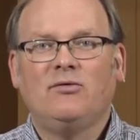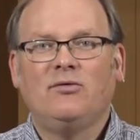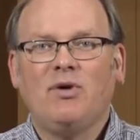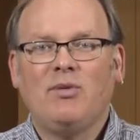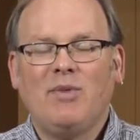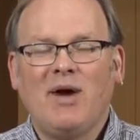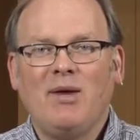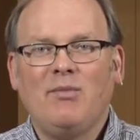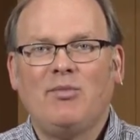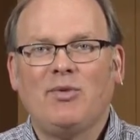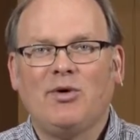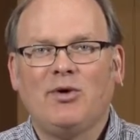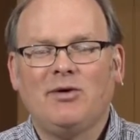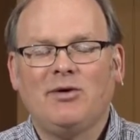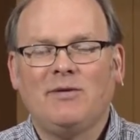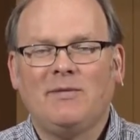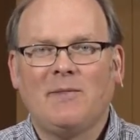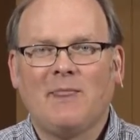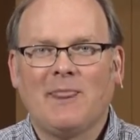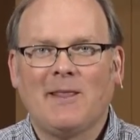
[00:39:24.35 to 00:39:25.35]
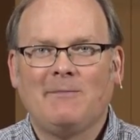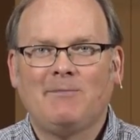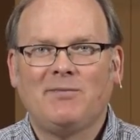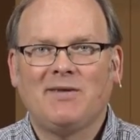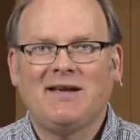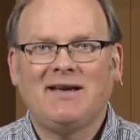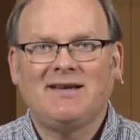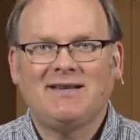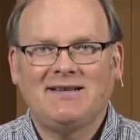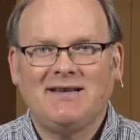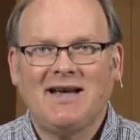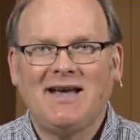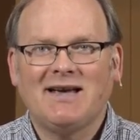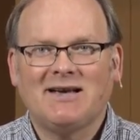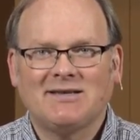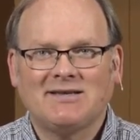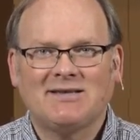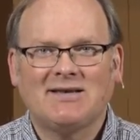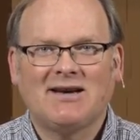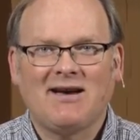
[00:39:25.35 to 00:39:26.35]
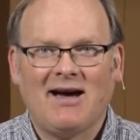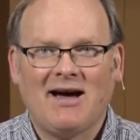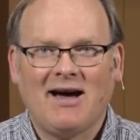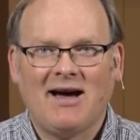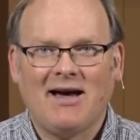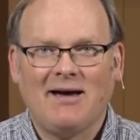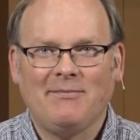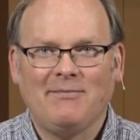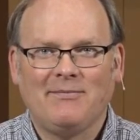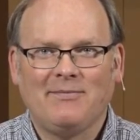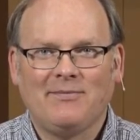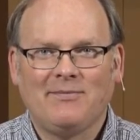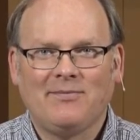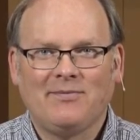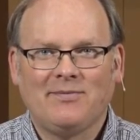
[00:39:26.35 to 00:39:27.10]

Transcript: Remember, it takes time.